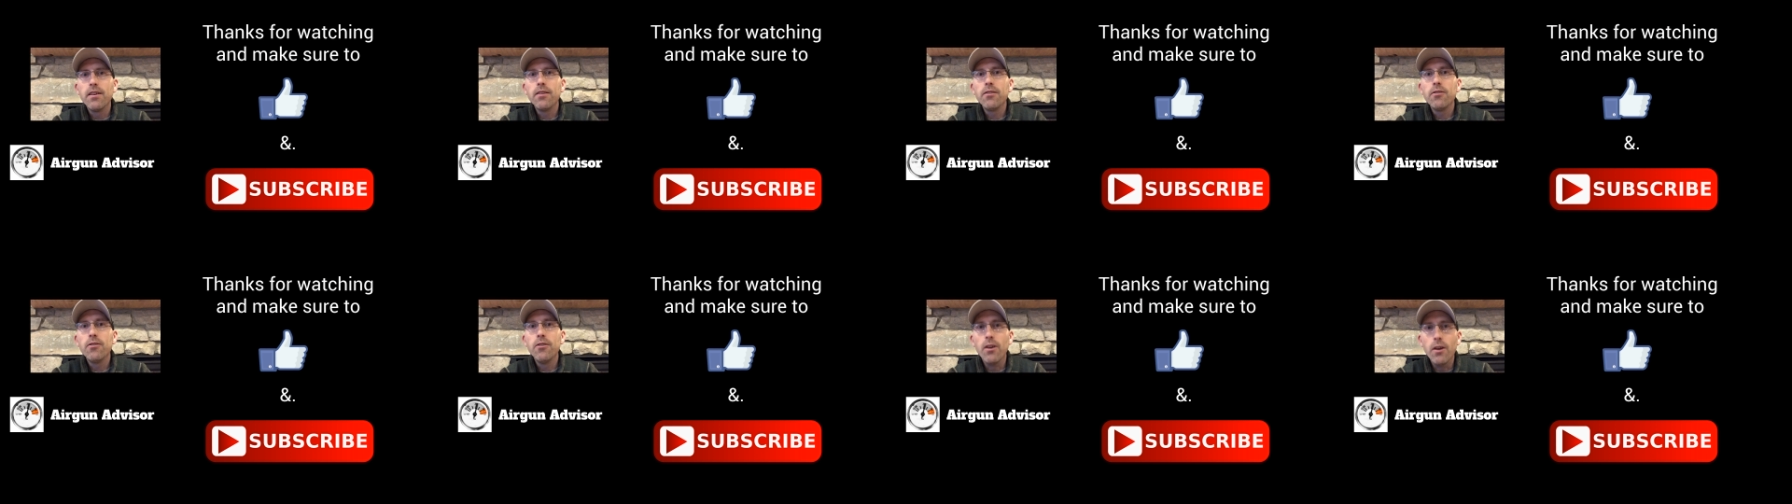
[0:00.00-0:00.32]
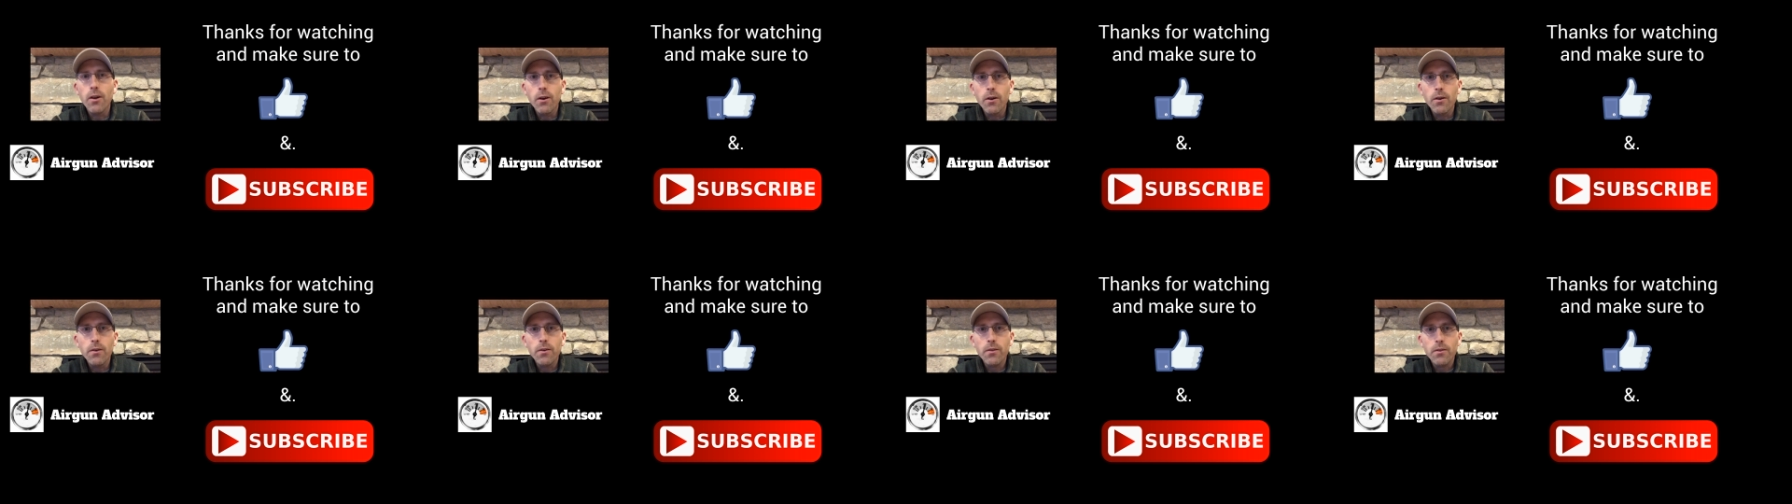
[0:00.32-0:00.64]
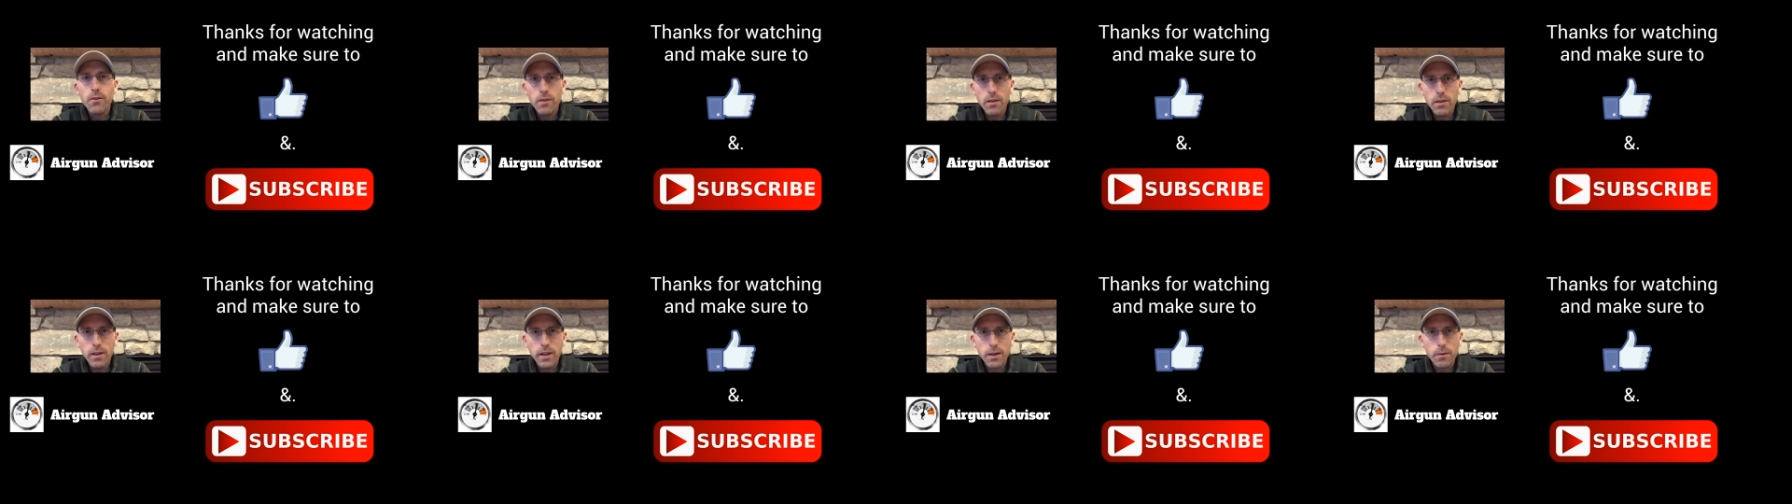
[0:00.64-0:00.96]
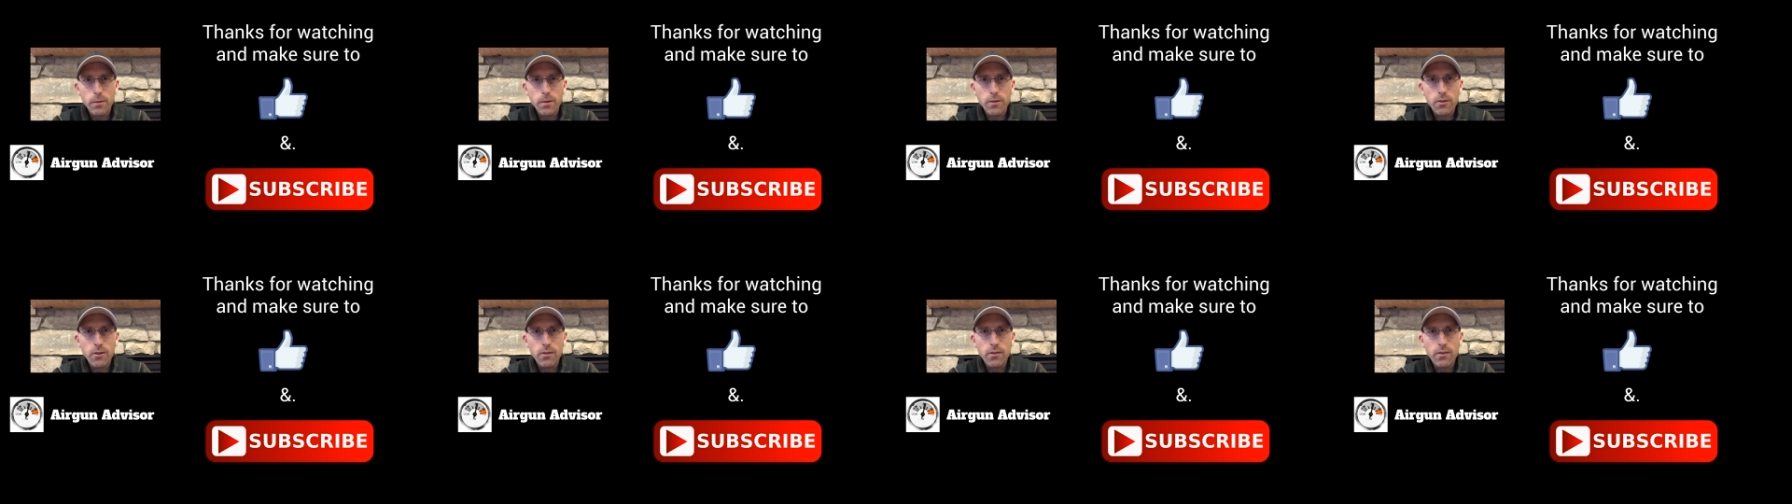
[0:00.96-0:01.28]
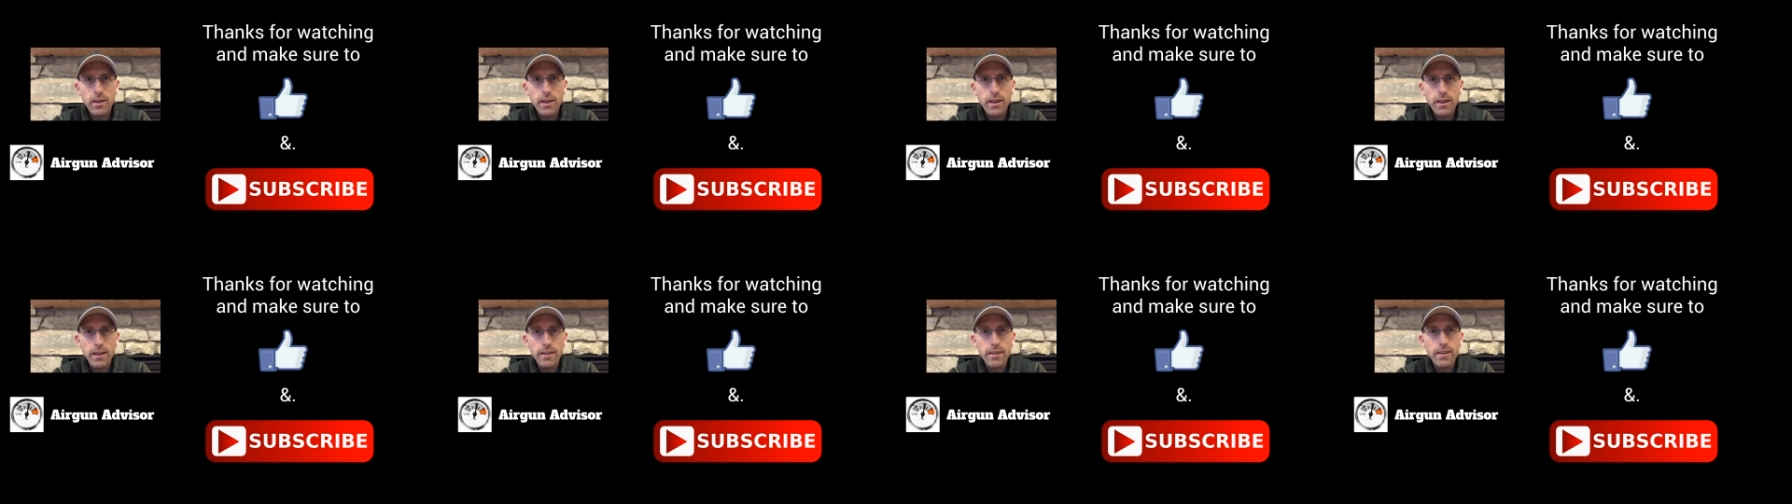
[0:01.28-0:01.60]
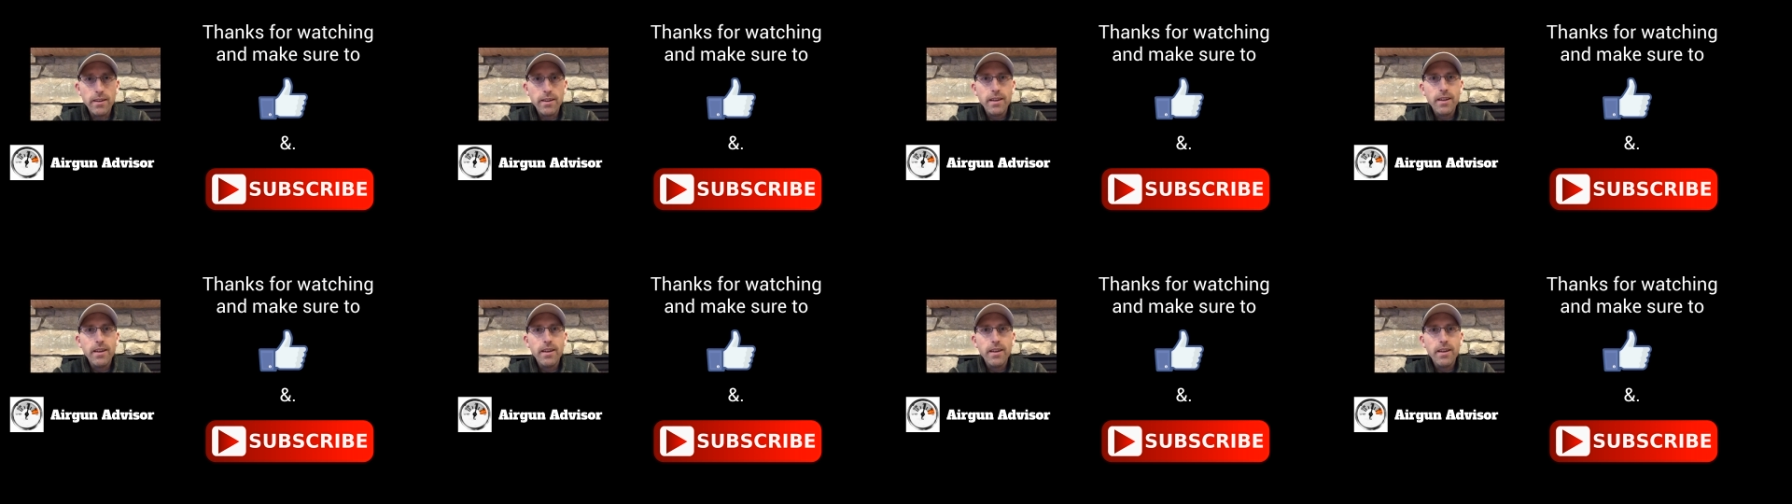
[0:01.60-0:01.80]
us know you like what you've seen.